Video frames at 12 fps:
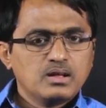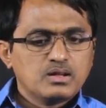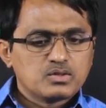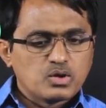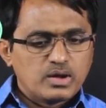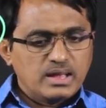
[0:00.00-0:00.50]

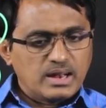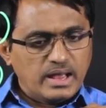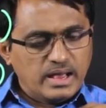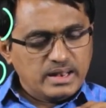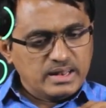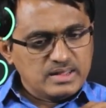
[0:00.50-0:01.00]
So here
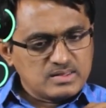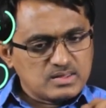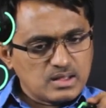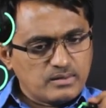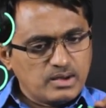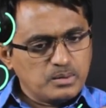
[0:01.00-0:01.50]
n
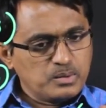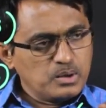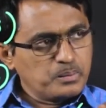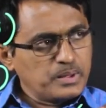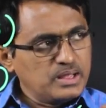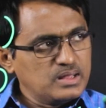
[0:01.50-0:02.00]
is
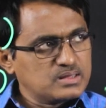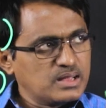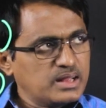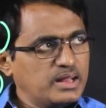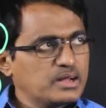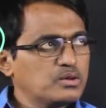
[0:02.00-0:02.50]
available, p is
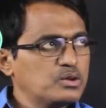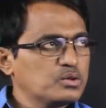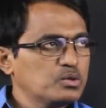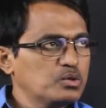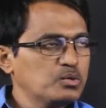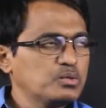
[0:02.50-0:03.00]
n equal
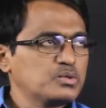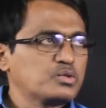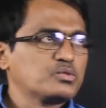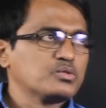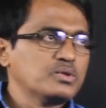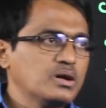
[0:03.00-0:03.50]
to
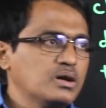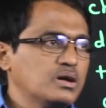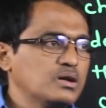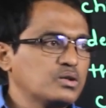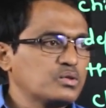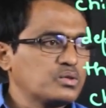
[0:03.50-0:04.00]

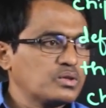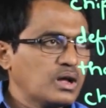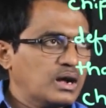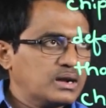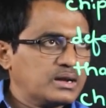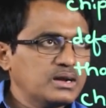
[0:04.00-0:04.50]

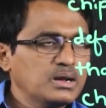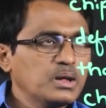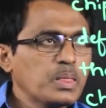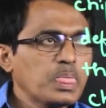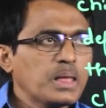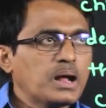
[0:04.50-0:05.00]
100
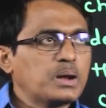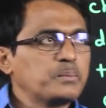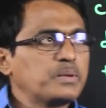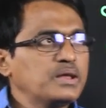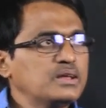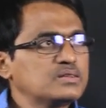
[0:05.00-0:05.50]

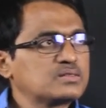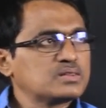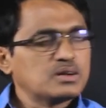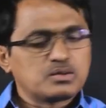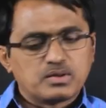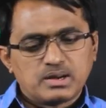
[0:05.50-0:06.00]
and p is
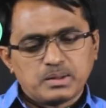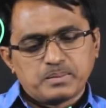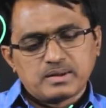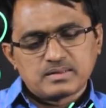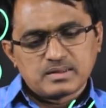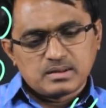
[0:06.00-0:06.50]

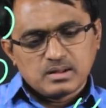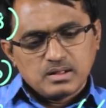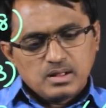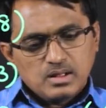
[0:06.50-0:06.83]
20%.